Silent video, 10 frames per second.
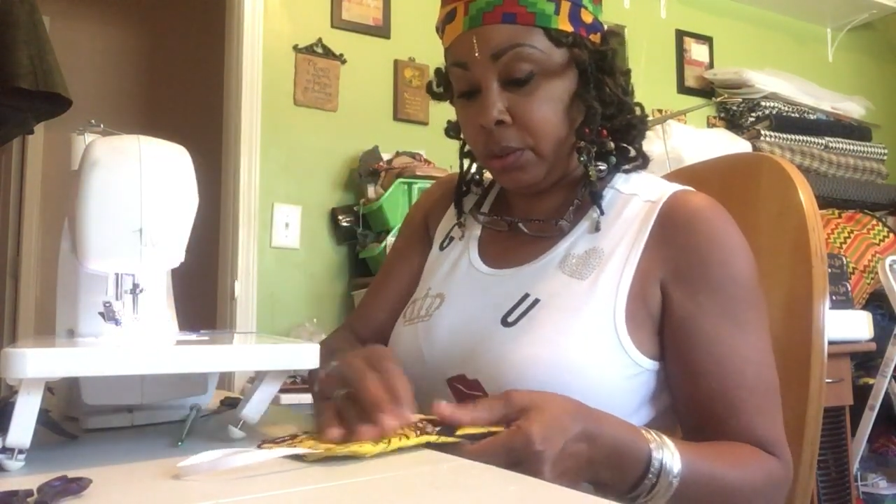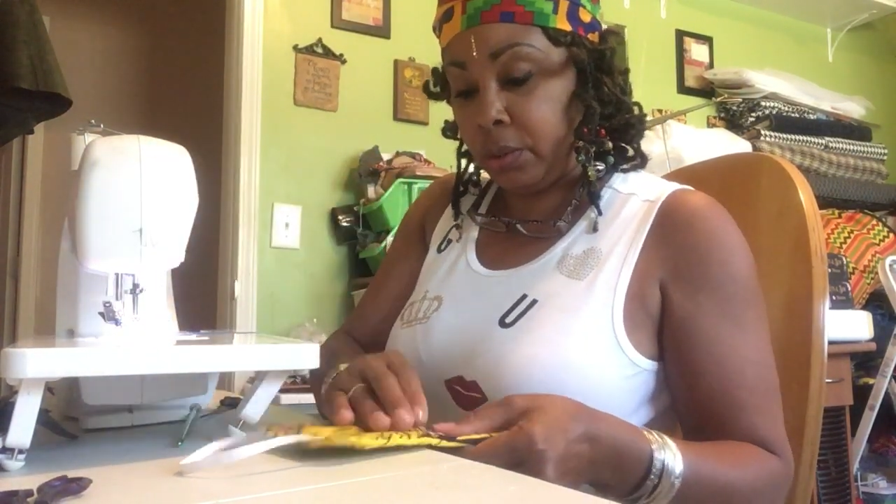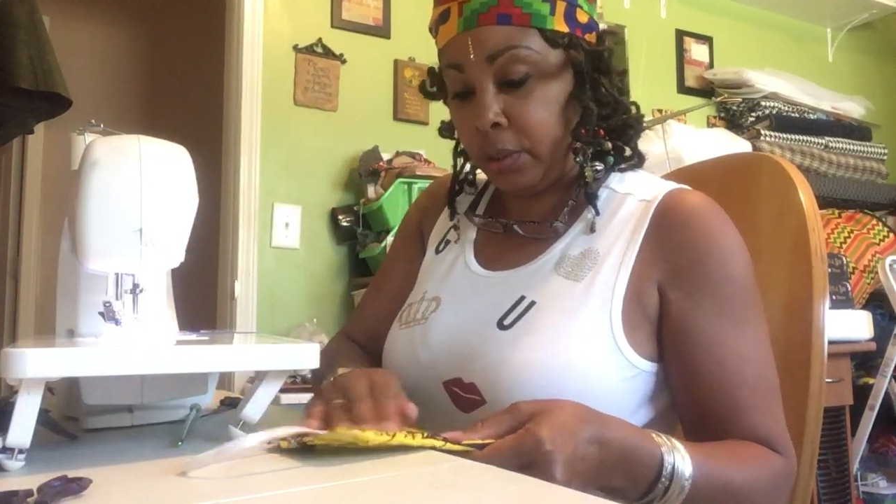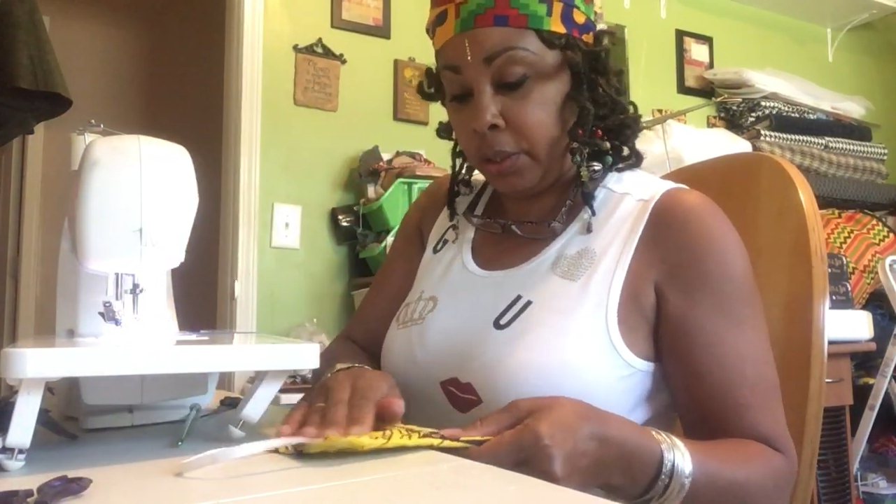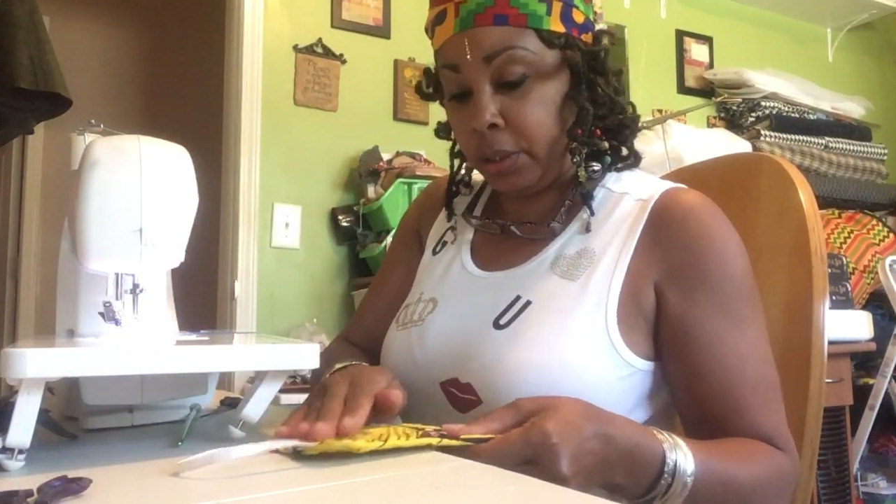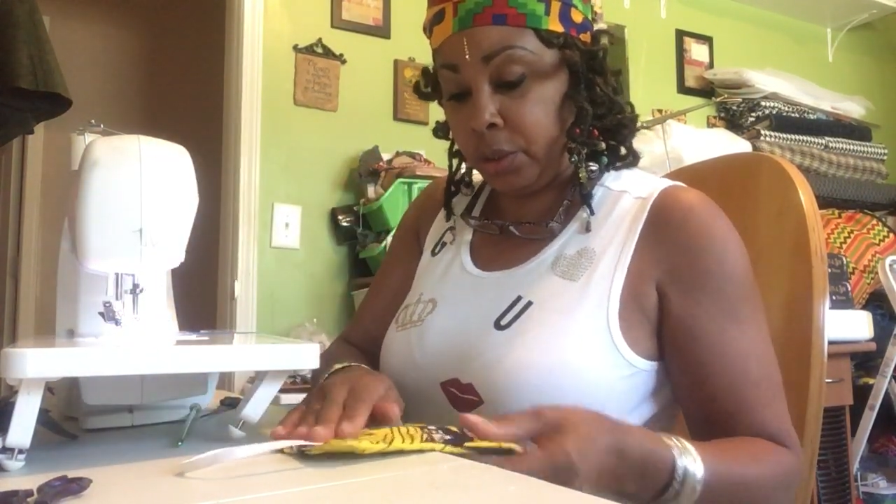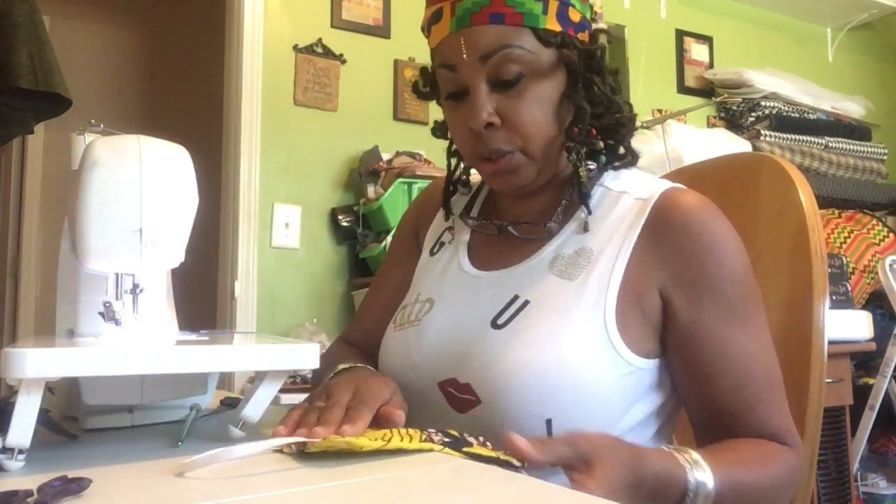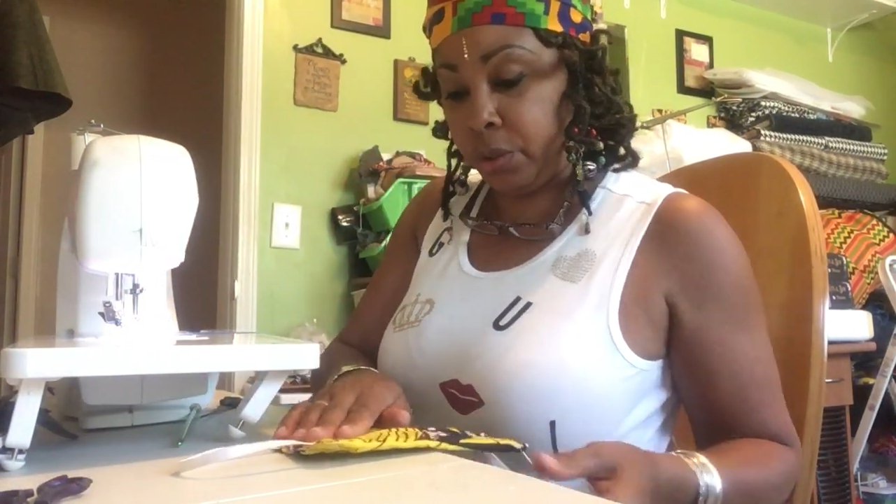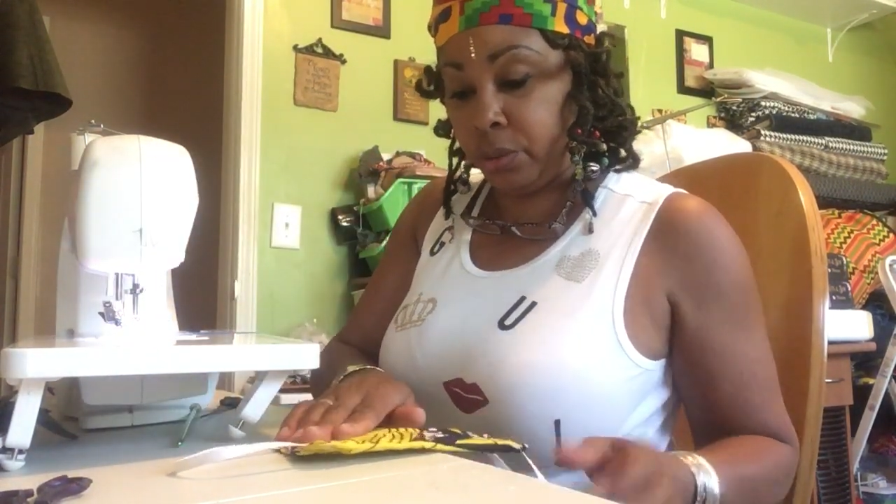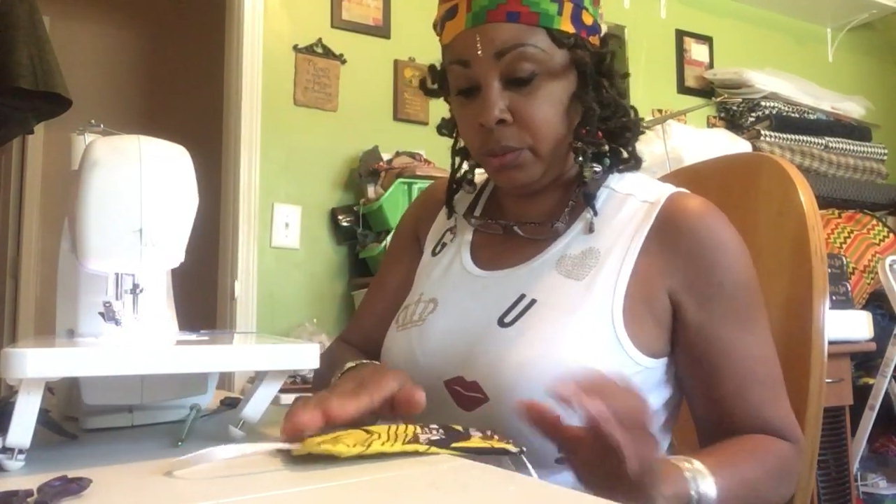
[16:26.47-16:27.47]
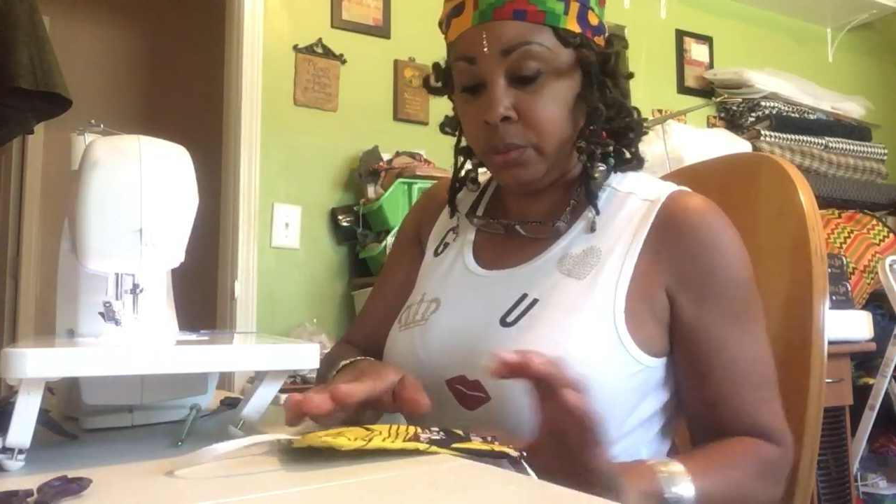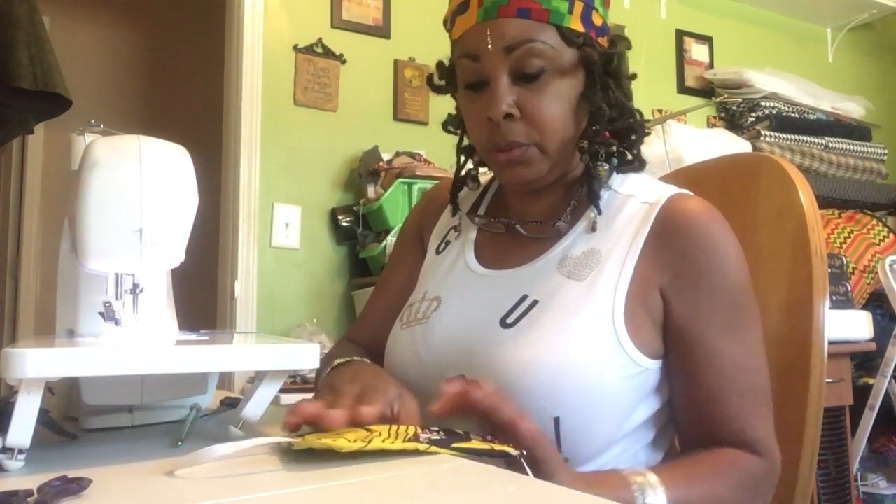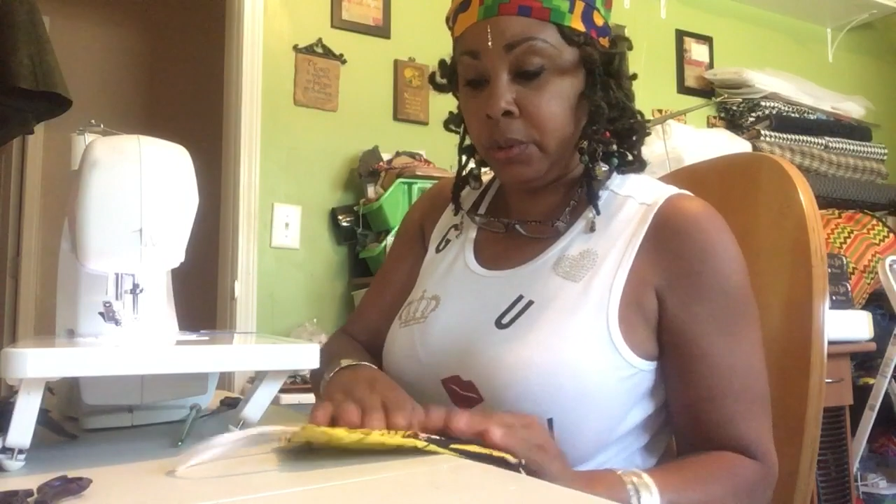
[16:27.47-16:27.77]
I think, 2.